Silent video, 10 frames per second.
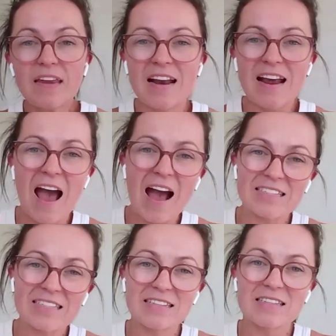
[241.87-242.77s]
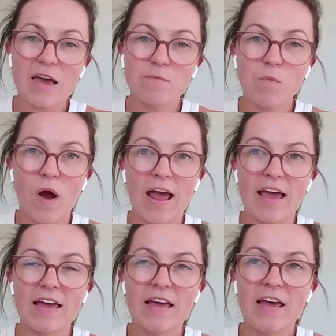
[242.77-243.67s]
And it acts the same
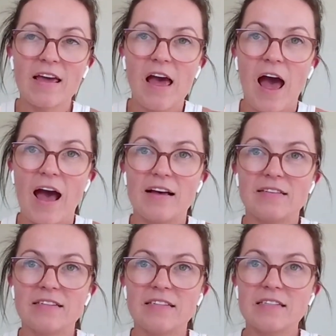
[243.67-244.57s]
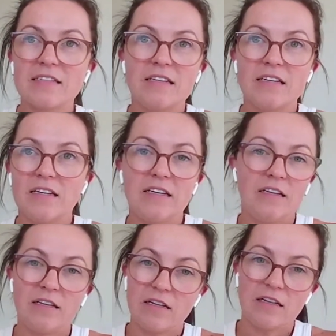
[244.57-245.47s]
way as
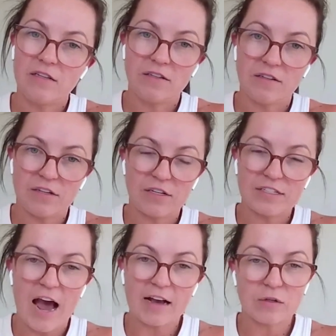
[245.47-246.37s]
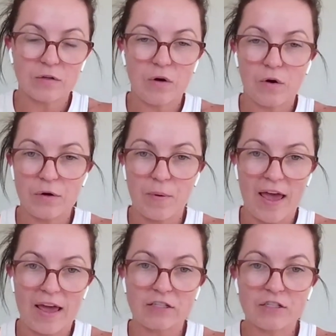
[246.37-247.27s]
your tax on your
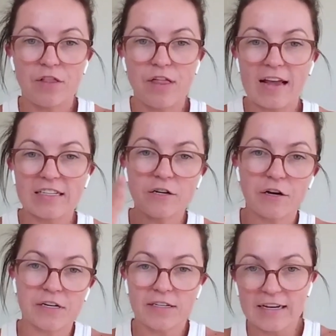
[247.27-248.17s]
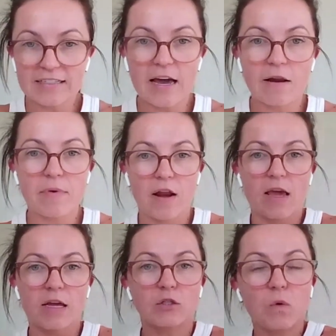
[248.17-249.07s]
wage. So the ATO collects that amount
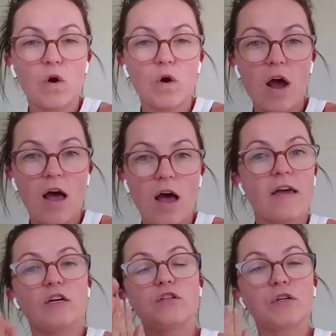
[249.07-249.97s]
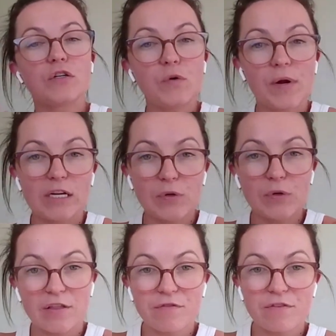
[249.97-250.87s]
each quarter and then you do your
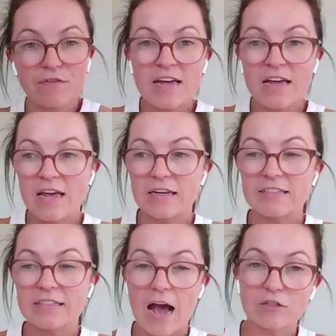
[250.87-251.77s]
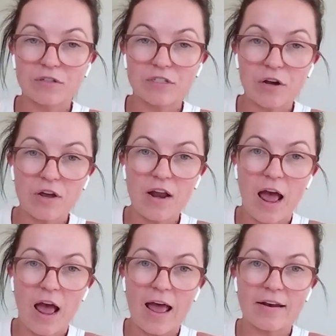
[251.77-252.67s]
2023 tax return
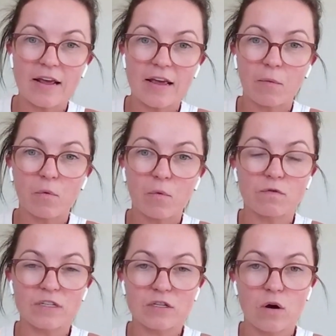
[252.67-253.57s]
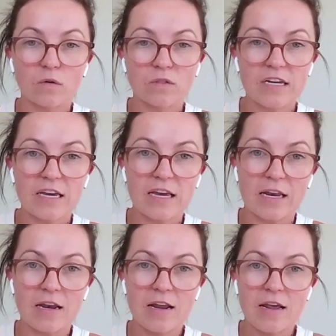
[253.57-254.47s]
and it will result
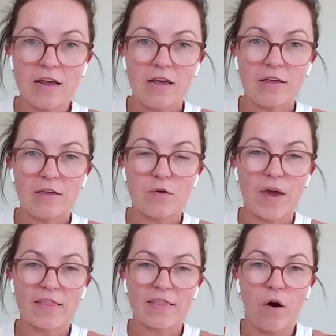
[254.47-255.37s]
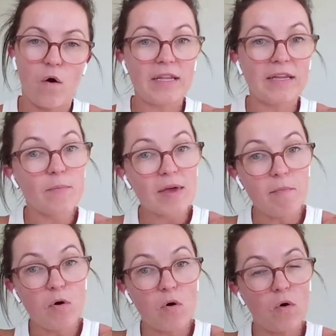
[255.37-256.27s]
in you either owe a little bit
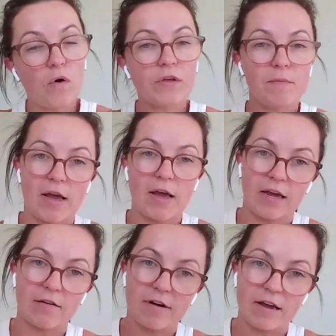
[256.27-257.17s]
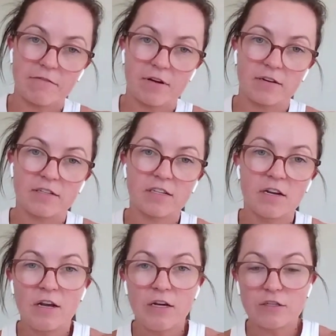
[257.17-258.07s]
more or you might get a refund.
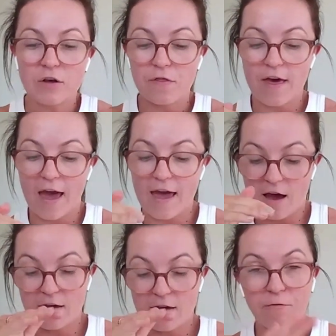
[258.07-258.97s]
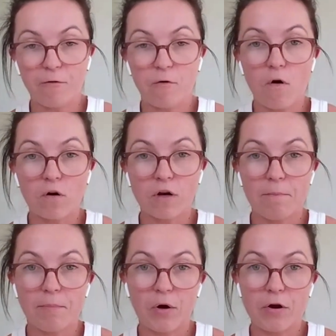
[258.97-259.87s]
So they are your 4
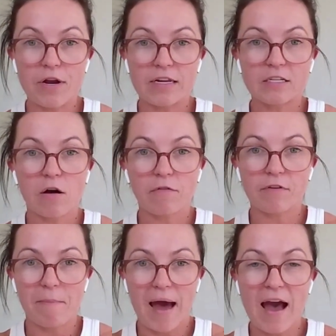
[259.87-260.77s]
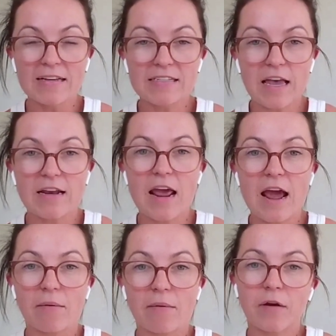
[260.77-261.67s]
components of your BAS, and
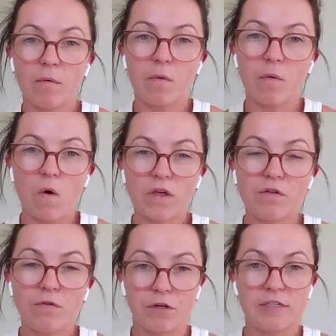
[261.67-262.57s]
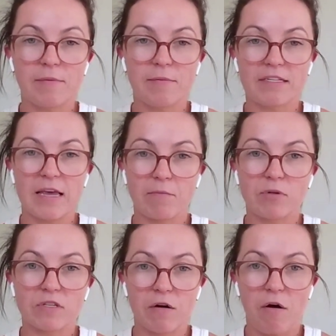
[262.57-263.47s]
now I'm going to walk you through some
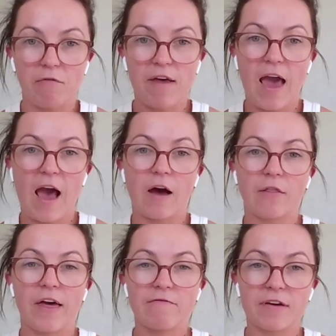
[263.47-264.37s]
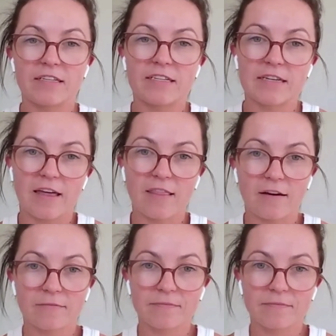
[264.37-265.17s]
examples of how they fit together.